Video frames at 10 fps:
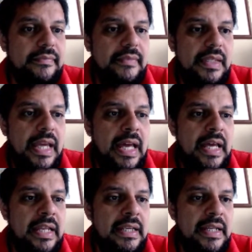
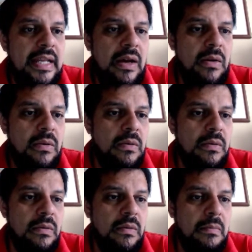And
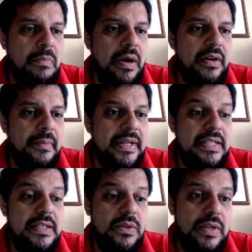now partner
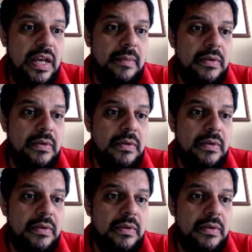beats 2 diamonds,